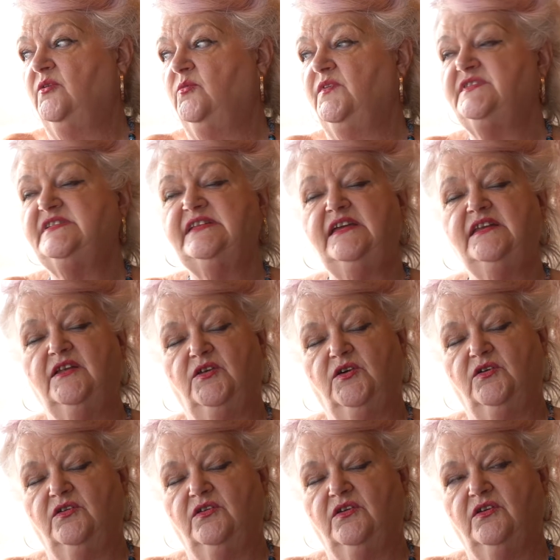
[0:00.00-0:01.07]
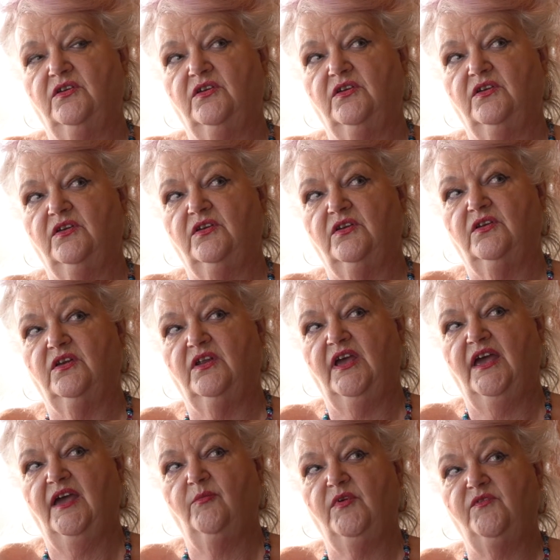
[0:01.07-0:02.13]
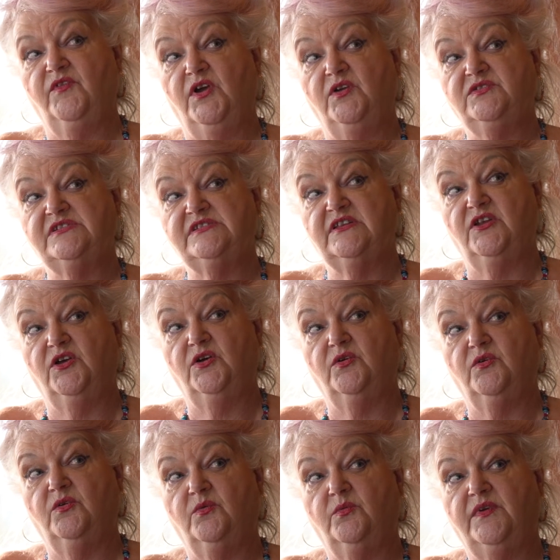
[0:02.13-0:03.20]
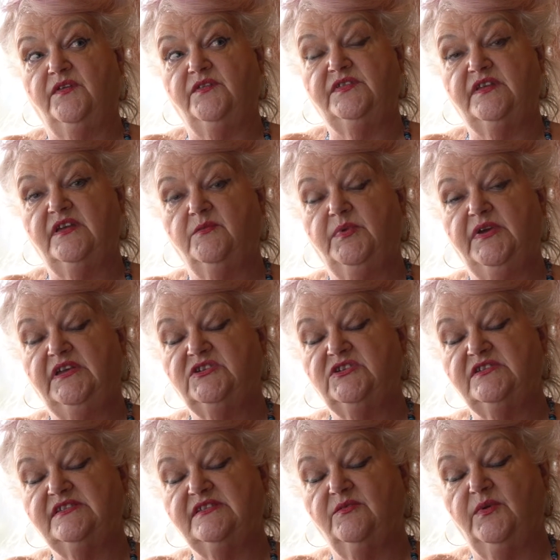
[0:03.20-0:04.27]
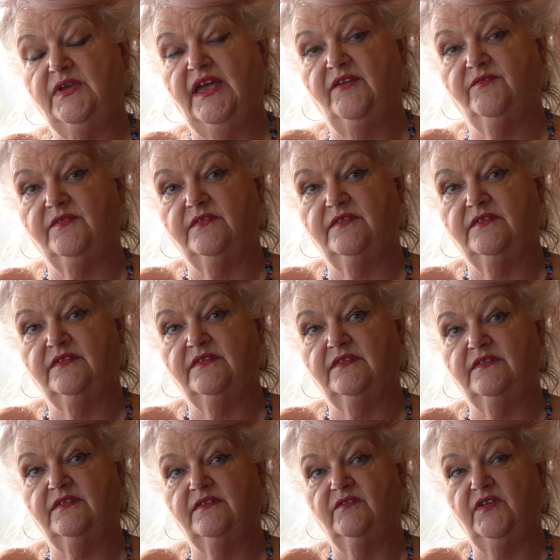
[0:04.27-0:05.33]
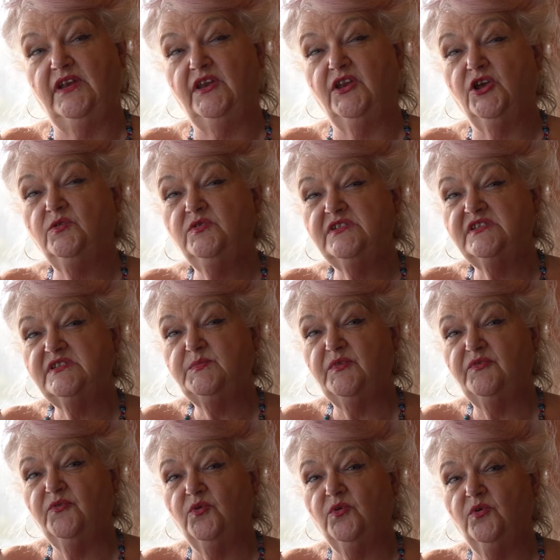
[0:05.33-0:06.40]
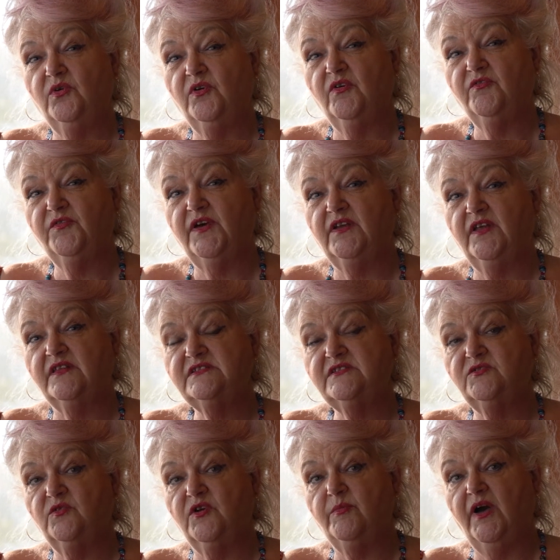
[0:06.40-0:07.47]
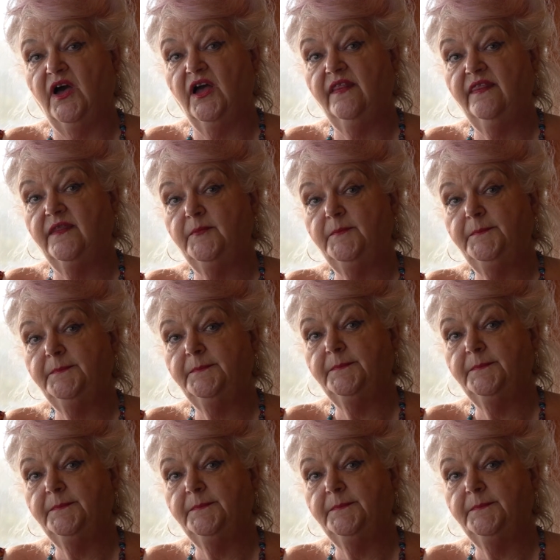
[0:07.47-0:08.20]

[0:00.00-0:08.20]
we've seen a lot, and we've noticed a lot. We've seen pictures that we haven't really noticed before, found out the story behind them.